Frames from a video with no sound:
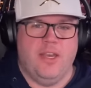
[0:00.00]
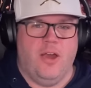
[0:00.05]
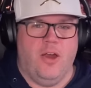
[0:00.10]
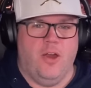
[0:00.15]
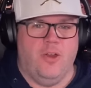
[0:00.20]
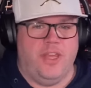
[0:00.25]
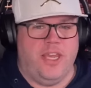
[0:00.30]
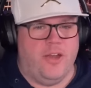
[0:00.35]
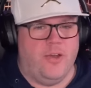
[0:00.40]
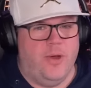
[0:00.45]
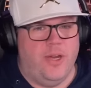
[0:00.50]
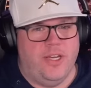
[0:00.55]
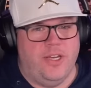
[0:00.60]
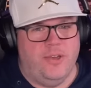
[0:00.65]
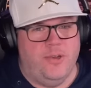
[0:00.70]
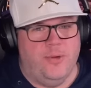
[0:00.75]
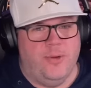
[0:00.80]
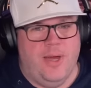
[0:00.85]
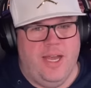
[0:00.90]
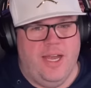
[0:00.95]
Are they going
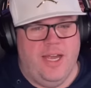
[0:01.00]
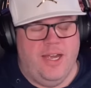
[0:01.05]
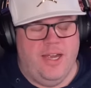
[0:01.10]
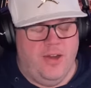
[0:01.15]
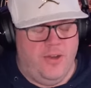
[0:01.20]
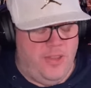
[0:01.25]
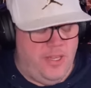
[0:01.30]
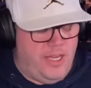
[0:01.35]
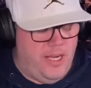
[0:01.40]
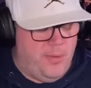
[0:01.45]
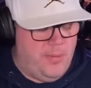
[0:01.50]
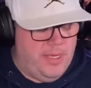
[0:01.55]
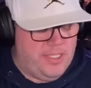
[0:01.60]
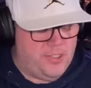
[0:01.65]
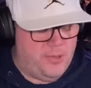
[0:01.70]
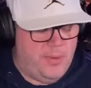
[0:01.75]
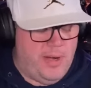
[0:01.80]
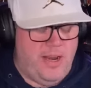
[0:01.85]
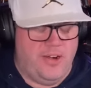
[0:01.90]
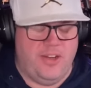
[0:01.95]
to uh, are they going to
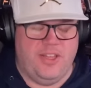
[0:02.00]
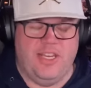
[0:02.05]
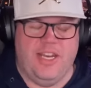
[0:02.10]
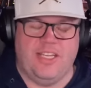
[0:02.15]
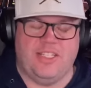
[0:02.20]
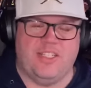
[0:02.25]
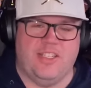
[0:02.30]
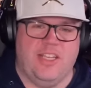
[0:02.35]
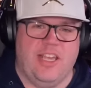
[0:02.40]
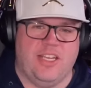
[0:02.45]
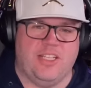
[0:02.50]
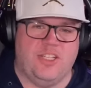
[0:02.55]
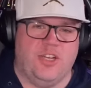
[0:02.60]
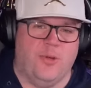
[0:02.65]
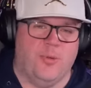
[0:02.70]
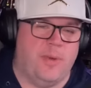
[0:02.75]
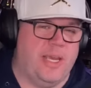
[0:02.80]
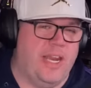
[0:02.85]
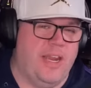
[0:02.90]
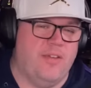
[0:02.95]
mess around in the next election?
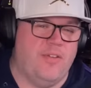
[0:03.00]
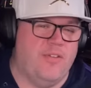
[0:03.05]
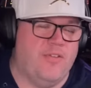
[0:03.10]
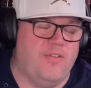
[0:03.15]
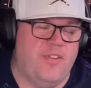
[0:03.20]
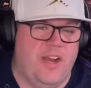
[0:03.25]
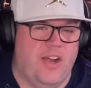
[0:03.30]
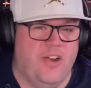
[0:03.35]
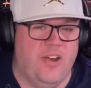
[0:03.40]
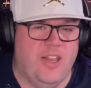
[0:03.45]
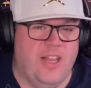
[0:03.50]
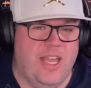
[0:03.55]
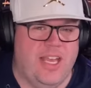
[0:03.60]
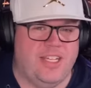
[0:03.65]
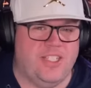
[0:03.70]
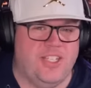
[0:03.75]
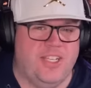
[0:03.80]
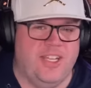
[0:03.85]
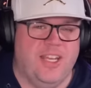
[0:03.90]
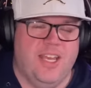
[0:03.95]
Are we going to have a fair
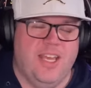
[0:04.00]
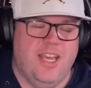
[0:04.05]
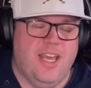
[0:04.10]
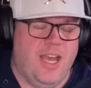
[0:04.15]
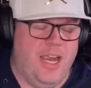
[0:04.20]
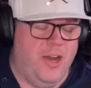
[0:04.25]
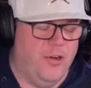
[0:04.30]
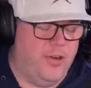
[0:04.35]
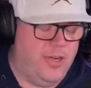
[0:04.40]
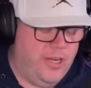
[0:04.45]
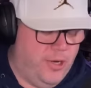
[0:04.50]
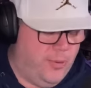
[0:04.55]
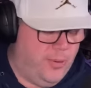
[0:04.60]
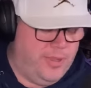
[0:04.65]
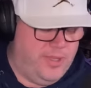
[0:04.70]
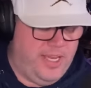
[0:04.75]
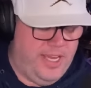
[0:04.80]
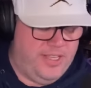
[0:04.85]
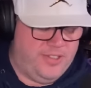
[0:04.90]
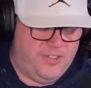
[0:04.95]
election? I already know
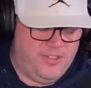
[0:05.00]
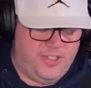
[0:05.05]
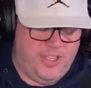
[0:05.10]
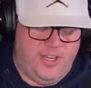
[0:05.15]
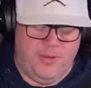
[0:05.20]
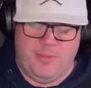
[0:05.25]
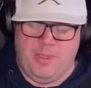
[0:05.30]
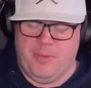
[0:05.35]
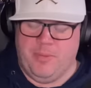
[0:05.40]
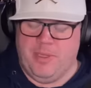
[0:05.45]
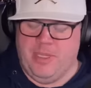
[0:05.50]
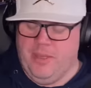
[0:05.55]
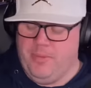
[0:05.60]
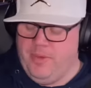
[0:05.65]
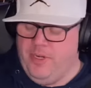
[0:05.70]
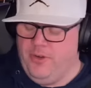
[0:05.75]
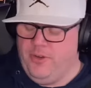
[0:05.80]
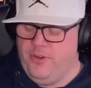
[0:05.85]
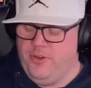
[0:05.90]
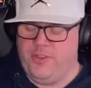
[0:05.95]
what the answer is going to be, but let me
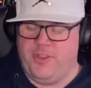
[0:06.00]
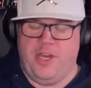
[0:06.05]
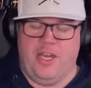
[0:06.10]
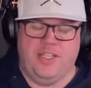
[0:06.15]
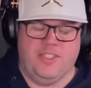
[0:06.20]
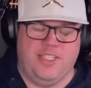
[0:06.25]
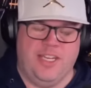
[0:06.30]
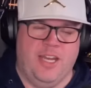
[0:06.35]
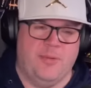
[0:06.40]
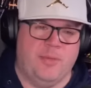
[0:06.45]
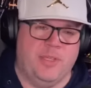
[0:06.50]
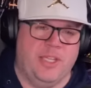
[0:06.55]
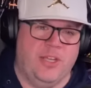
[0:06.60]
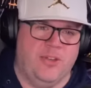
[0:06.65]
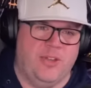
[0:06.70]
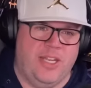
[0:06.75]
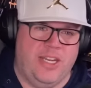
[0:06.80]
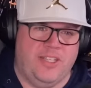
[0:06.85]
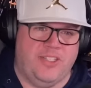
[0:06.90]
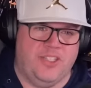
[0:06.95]
know your thoughts down
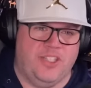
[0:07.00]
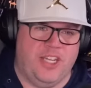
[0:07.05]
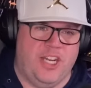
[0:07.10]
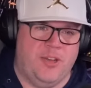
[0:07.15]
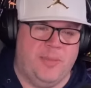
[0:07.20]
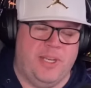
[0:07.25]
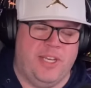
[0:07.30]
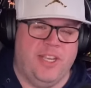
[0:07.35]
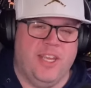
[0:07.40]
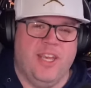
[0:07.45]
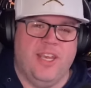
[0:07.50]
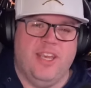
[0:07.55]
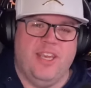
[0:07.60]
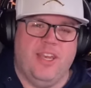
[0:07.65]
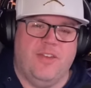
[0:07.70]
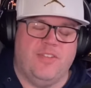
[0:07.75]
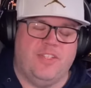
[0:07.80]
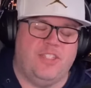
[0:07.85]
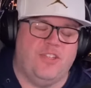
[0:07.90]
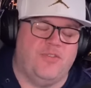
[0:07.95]
below, ladies and gentlemen.
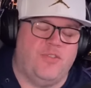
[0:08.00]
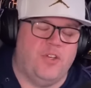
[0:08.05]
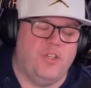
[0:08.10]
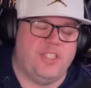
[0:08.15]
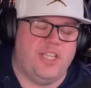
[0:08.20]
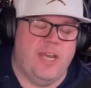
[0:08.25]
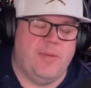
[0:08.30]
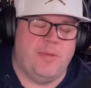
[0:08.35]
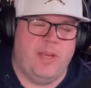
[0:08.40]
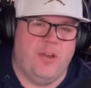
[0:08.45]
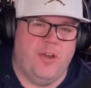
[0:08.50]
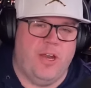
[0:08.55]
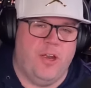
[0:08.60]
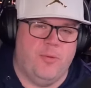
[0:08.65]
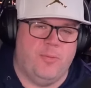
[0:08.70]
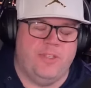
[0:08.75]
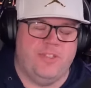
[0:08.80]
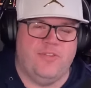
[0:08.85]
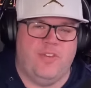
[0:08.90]
If it's the first time here, I hope this